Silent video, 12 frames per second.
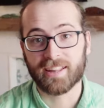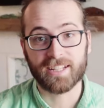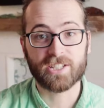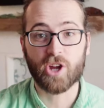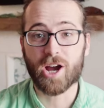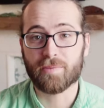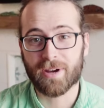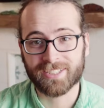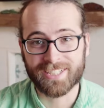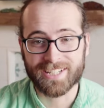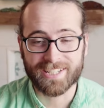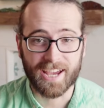Let's talk
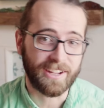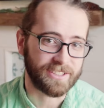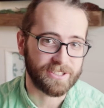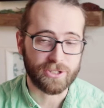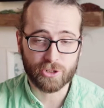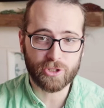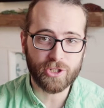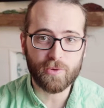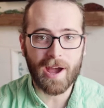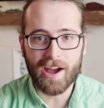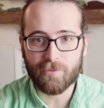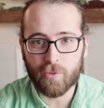about discounts. Should you
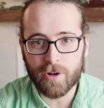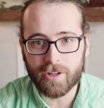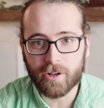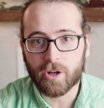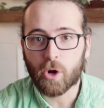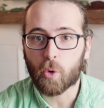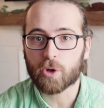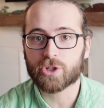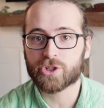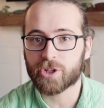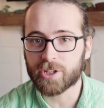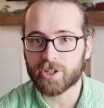have one or
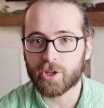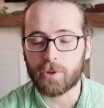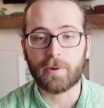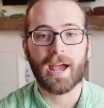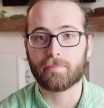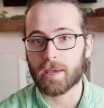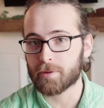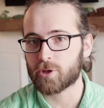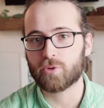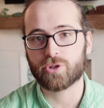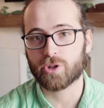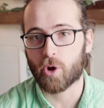shouldn't you? Maybe
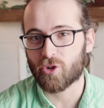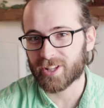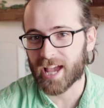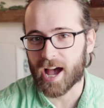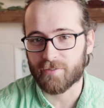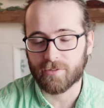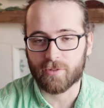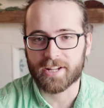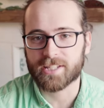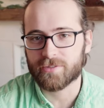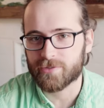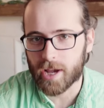you should only have a
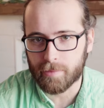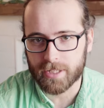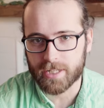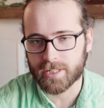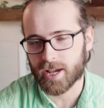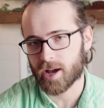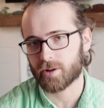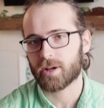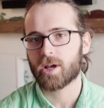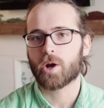friends and family discount.